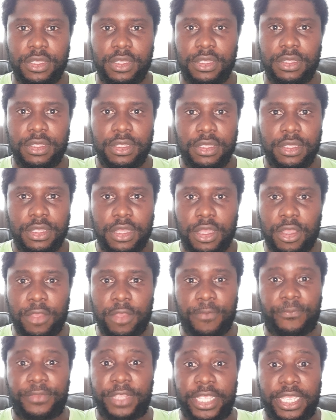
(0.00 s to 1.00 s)

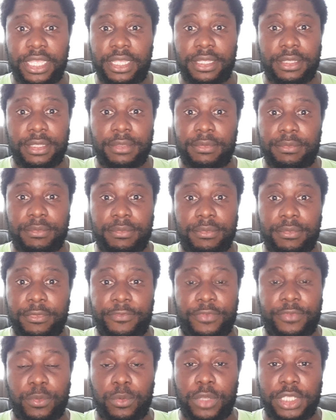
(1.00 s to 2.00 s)
Hopefully, if the
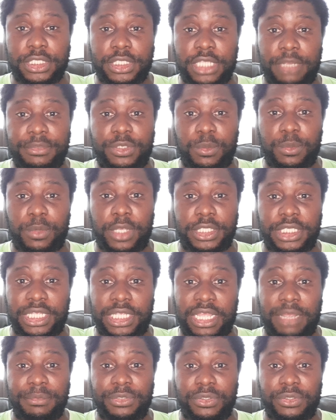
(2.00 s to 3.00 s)
worst comes to worst, it comes
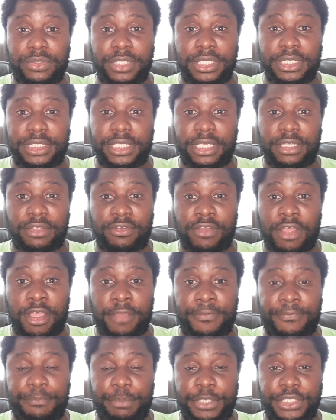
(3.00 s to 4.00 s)
on centre-half
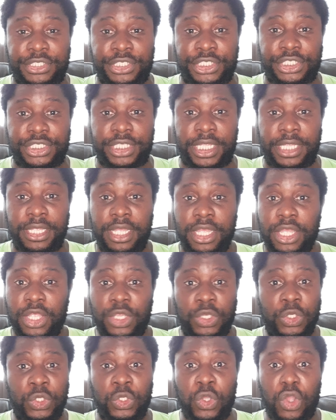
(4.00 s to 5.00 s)
positioning.
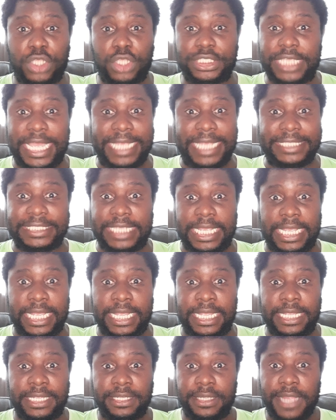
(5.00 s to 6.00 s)
Not as a
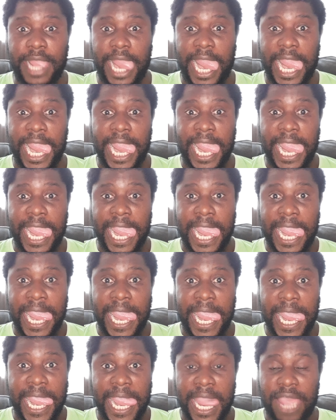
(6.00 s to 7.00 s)

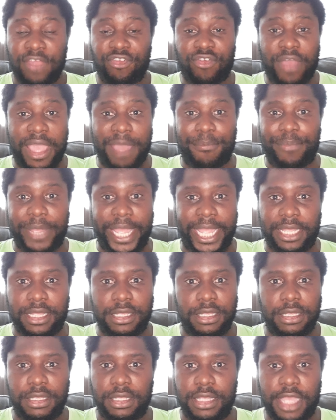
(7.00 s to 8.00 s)
right back,
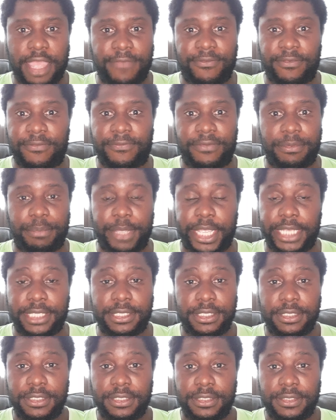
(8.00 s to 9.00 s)
heaven forbid.
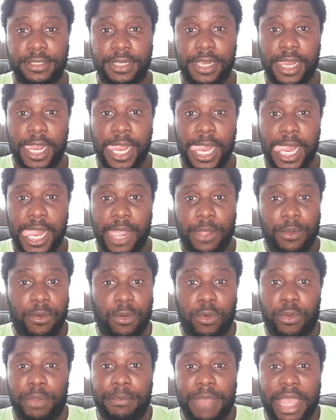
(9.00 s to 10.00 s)
Or we
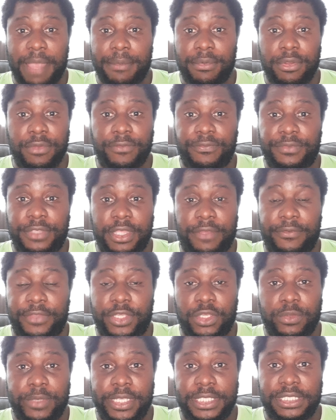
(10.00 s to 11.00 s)
might move David
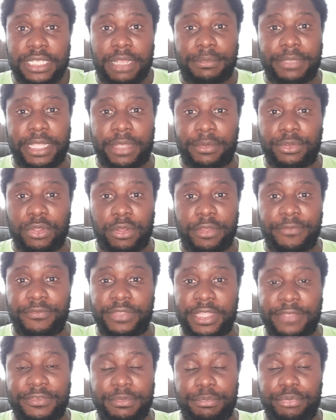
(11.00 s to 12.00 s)
Luiz up there and not even have to
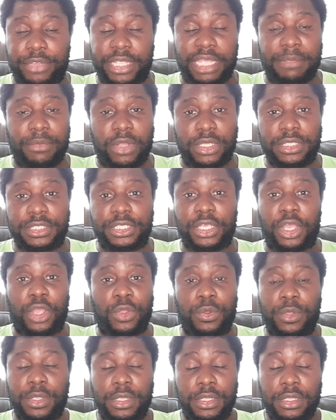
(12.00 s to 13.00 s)
bring him on. So,
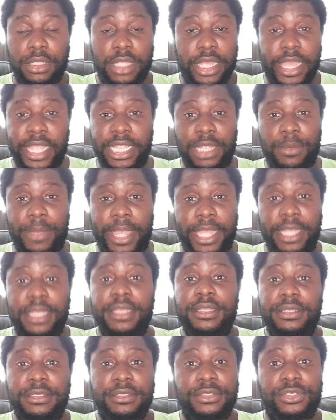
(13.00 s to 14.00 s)
anyway,
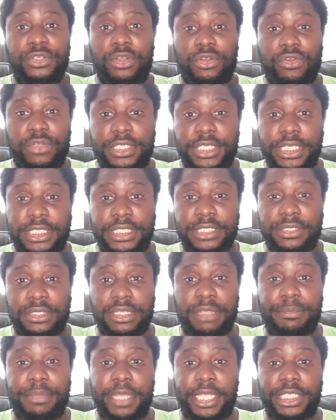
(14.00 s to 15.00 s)
Socrates is on the
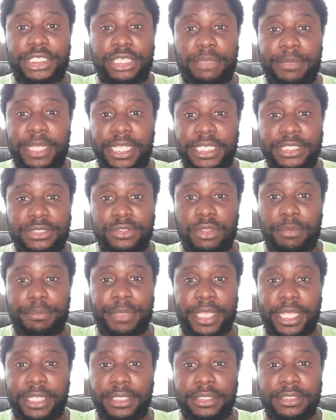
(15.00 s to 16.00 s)
bench. I mean, he's not
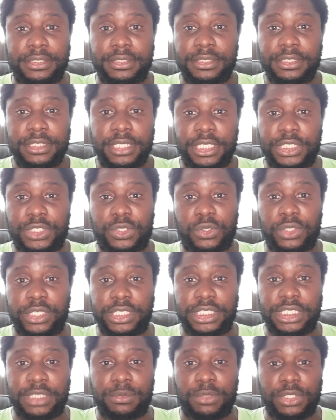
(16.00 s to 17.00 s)
been as good as he
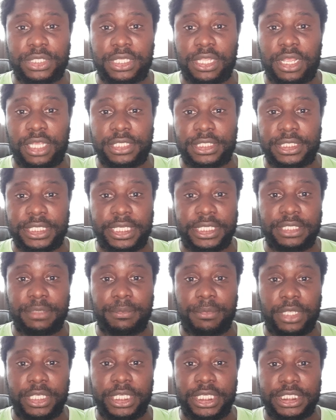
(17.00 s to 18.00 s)
was last season, but
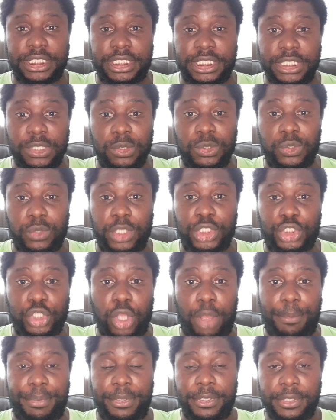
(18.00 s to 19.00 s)
he still do a job.
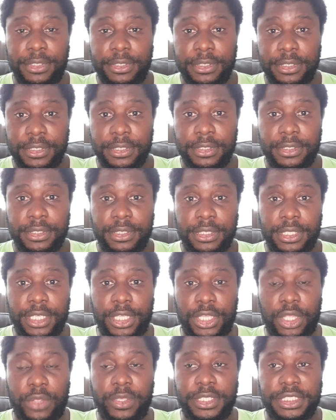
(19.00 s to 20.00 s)
You know, he
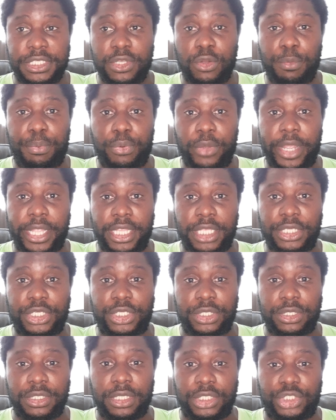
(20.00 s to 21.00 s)
still put in
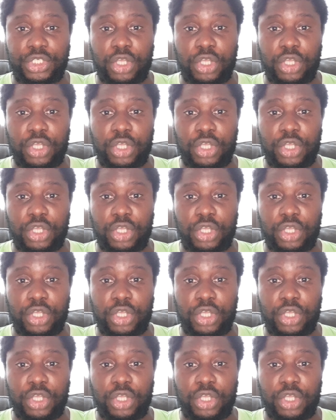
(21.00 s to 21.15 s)
a job.